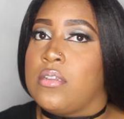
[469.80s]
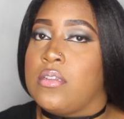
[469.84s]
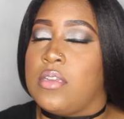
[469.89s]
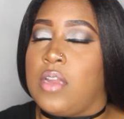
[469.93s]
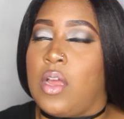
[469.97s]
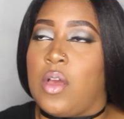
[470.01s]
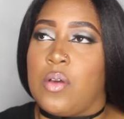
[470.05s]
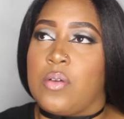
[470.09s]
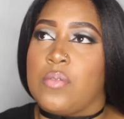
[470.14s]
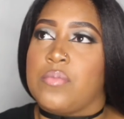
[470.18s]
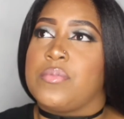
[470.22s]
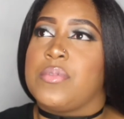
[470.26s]

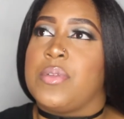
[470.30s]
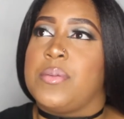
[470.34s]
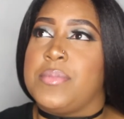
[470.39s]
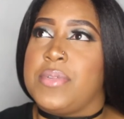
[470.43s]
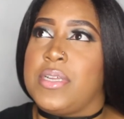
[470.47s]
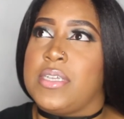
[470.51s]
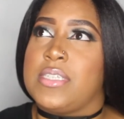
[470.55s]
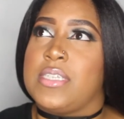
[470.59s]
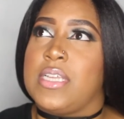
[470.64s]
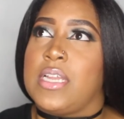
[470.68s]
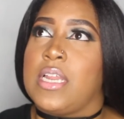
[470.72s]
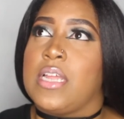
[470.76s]
no, let me
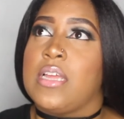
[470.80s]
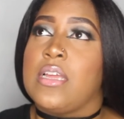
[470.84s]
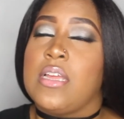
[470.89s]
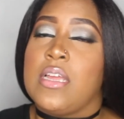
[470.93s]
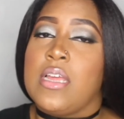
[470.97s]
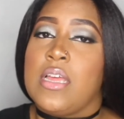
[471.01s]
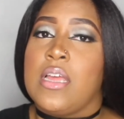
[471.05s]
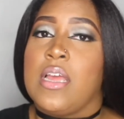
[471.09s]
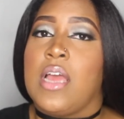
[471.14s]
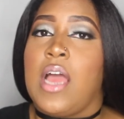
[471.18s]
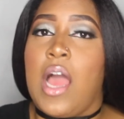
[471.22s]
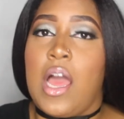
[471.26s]
not say that.
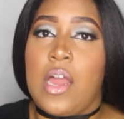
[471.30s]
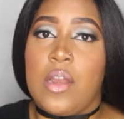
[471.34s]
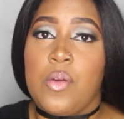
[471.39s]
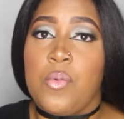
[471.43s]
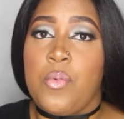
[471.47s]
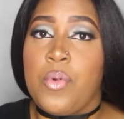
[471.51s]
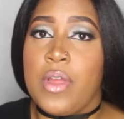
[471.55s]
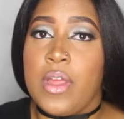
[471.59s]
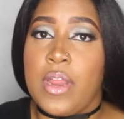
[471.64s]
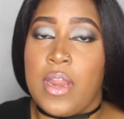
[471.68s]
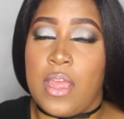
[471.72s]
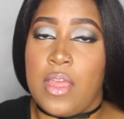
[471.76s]
I
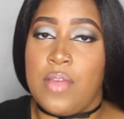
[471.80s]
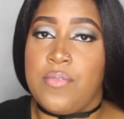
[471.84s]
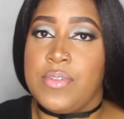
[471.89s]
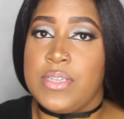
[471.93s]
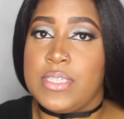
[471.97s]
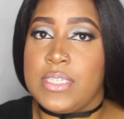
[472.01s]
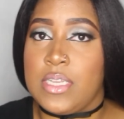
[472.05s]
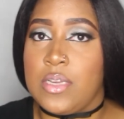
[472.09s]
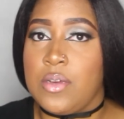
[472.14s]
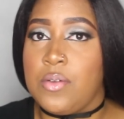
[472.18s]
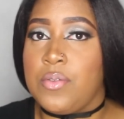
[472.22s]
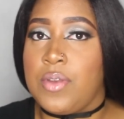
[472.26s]
don't wear it every
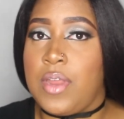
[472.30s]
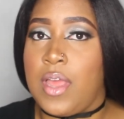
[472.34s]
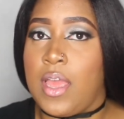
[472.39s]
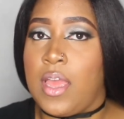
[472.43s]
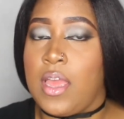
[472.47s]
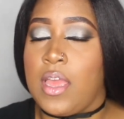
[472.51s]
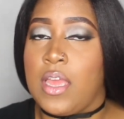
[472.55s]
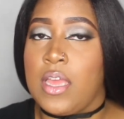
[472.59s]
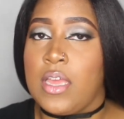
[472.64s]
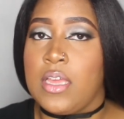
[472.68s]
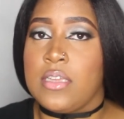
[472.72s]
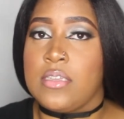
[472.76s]
single
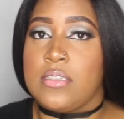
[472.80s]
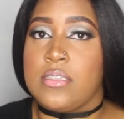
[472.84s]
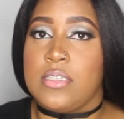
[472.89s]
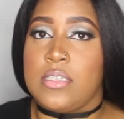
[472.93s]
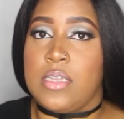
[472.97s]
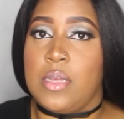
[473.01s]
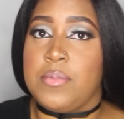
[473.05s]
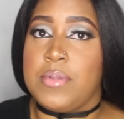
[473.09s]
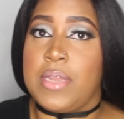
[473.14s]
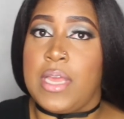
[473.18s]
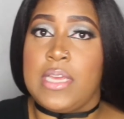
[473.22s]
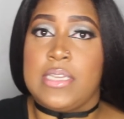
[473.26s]
day.
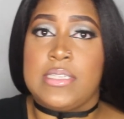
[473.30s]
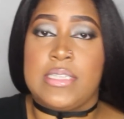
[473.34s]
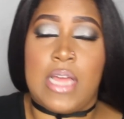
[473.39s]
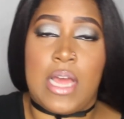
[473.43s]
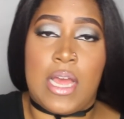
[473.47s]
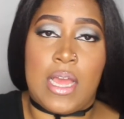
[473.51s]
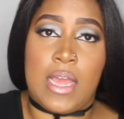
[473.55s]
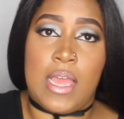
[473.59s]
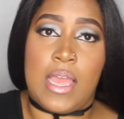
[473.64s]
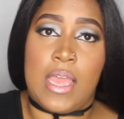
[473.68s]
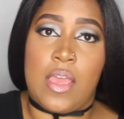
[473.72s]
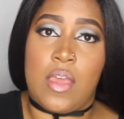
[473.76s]
Some days
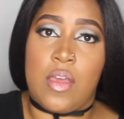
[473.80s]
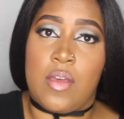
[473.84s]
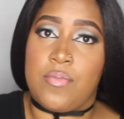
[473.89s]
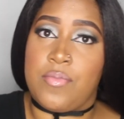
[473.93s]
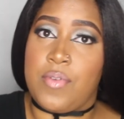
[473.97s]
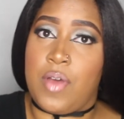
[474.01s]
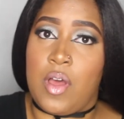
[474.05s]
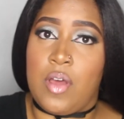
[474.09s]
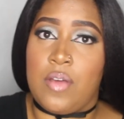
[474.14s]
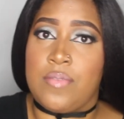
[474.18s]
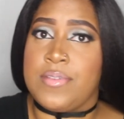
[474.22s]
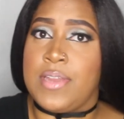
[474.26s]
I
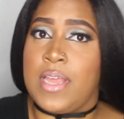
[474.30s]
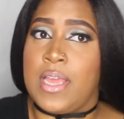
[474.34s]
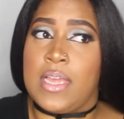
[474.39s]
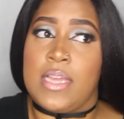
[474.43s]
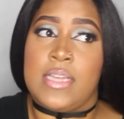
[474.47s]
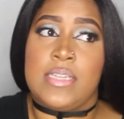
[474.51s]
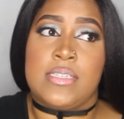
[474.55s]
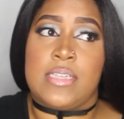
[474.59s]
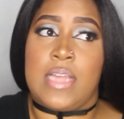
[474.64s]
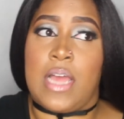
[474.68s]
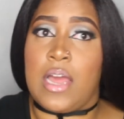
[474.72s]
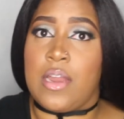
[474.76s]
have off
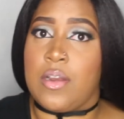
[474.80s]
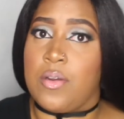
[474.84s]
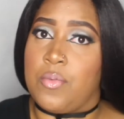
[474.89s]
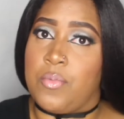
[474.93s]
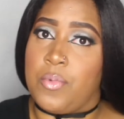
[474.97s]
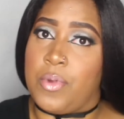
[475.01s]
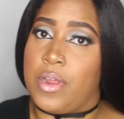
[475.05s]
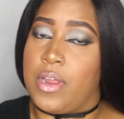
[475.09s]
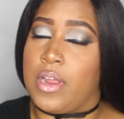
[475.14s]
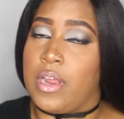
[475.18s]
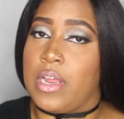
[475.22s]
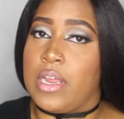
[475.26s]
days, I don't
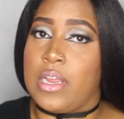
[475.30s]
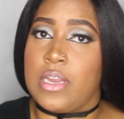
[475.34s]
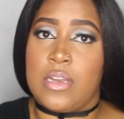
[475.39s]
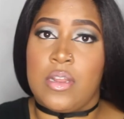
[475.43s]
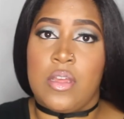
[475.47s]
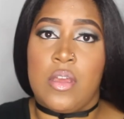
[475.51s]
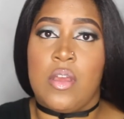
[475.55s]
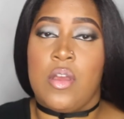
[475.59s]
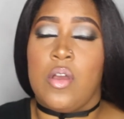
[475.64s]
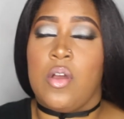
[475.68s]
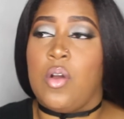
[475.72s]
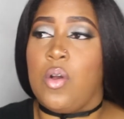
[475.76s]
wear it,
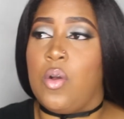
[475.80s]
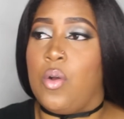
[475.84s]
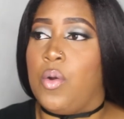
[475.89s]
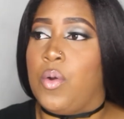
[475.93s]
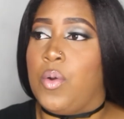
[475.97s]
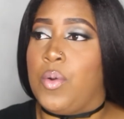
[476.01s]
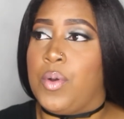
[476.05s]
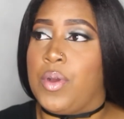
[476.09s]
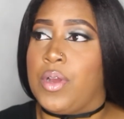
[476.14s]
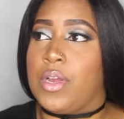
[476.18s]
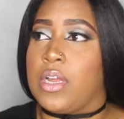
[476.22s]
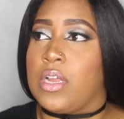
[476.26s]

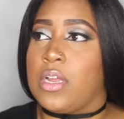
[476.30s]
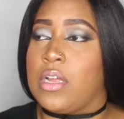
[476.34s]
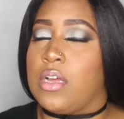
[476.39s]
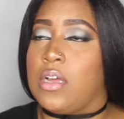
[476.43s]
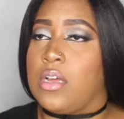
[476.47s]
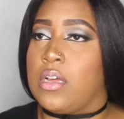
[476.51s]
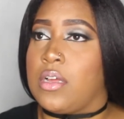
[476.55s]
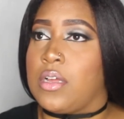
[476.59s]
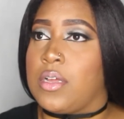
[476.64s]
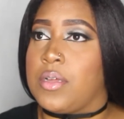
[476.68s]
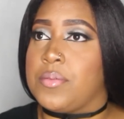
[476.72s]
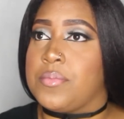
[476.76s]
or
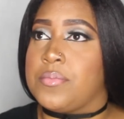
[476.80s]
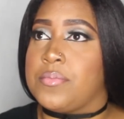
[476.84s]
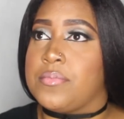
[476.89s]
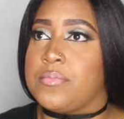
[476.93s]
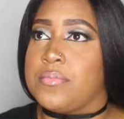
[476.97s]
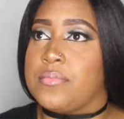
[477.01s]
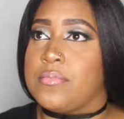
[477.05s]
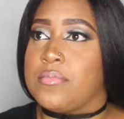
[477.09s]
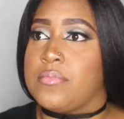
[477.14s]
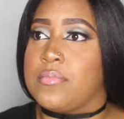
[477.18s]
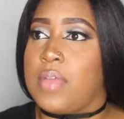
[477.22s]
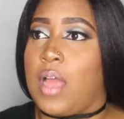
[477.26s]

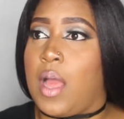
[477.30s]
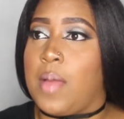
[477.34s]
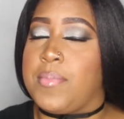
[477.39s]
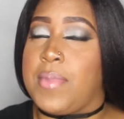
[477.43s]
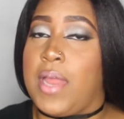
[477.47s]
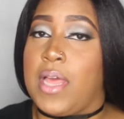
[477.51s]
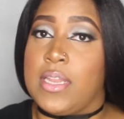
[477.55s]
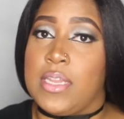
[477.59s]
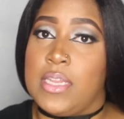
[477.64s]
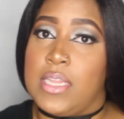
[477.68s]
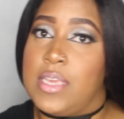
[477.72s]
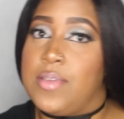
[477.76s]
I'm
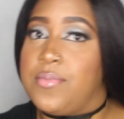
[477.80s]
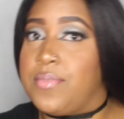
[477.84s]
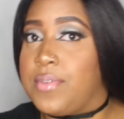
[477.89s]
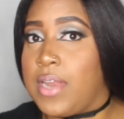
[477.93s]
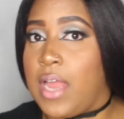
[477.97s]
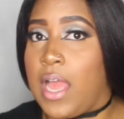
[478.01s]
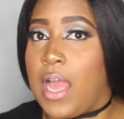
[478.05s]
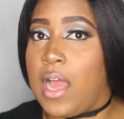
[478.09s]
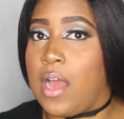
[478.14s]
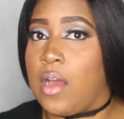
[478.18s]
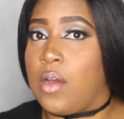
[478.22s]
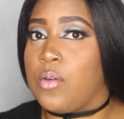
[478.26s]
not leaving
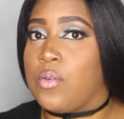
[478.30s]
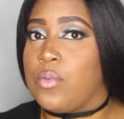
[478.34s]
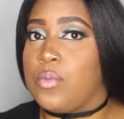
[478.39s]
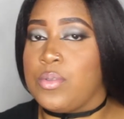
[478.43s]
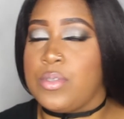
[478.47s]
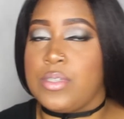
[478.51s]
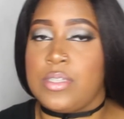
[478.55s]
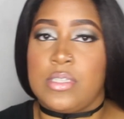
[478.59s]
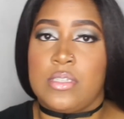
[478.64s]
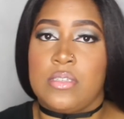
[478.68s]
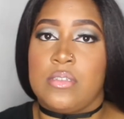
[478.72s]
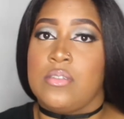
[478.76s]
the
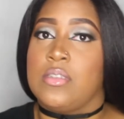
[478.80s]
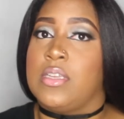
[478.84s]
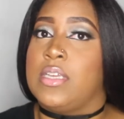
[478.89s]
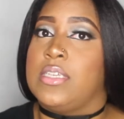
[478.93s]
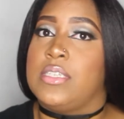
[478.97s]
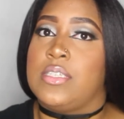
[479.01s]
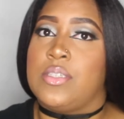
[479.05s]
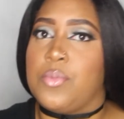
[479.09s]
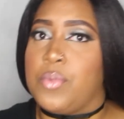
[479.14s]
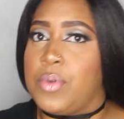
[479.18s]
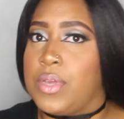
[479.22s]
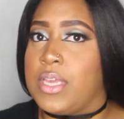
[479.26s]
house.
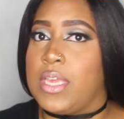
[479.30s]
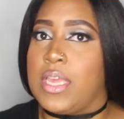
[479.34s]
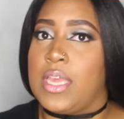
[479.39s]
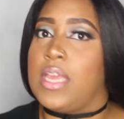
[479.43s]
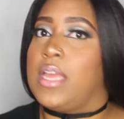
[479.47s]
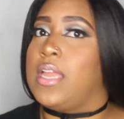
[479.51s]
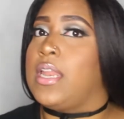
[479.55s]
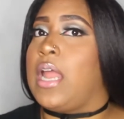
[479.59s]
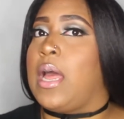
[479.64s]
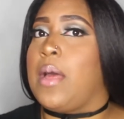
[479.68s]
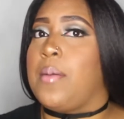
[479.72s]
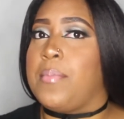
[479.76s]
It's the
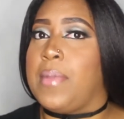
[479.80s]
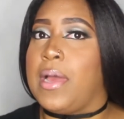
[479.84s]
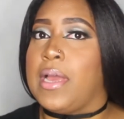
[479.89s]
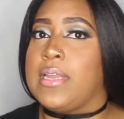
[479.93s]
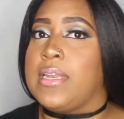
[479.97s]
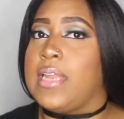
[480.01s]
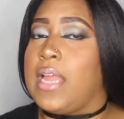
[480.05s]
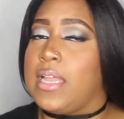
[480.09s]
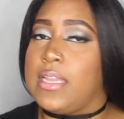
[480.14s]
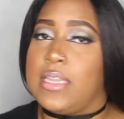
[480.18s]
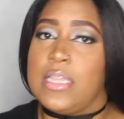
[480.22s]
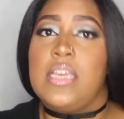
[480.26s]
weekend, I
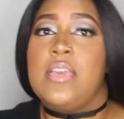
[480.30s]
might not